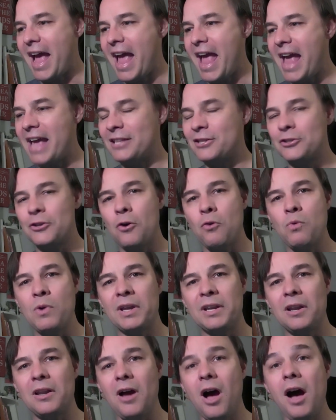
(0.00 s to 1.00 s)
and so
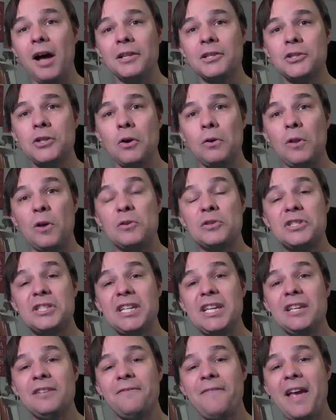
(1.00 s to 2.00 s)
when Han Solo
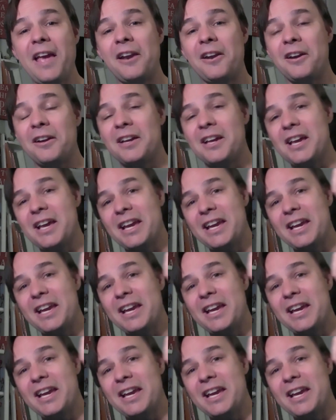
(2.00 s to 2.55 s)
sees Vader,